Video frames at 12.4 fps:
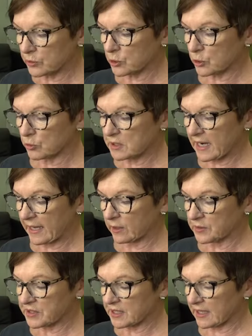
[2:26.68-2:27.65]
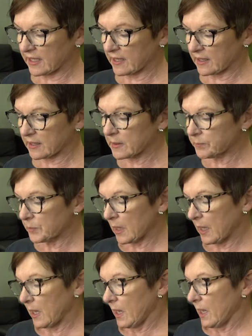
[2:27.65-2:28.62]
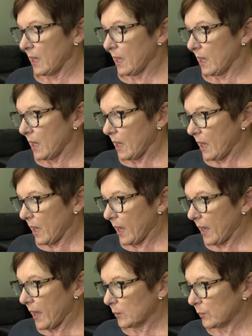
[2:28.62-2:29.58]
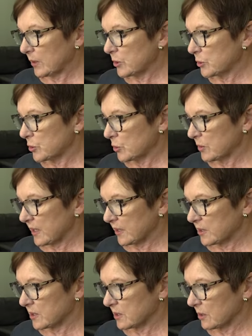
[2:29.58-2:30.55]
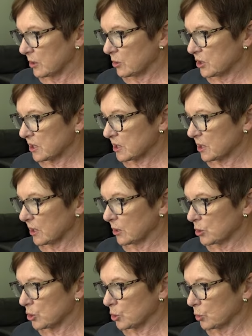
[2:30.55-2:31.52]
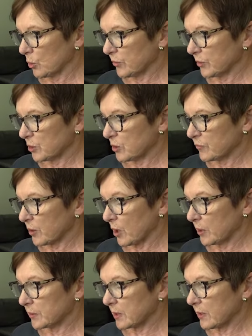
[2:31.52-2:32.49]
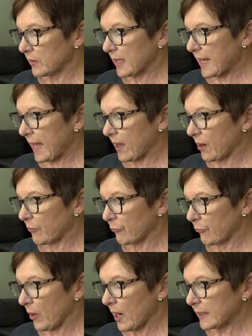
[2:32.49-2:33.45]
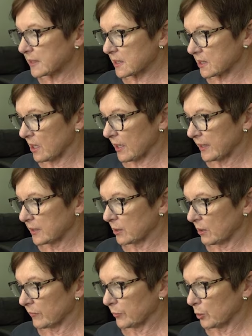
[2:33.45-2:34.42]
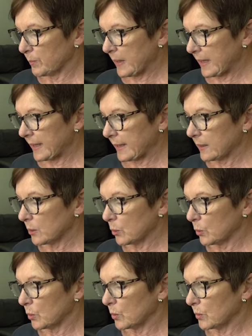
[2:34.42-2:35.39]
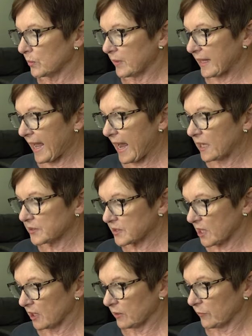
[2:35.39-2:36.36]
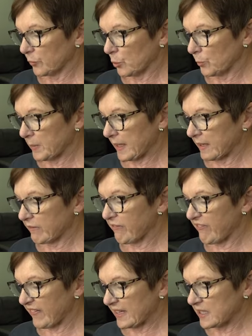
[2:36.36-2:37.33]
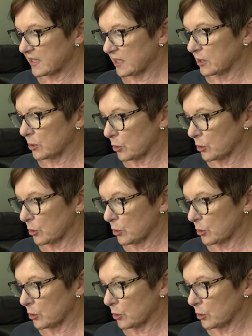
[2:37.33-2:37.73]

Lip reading: the 2 tails together, and when you do this, you just ensure that you've got the right side of your bear or the outside of your bear facing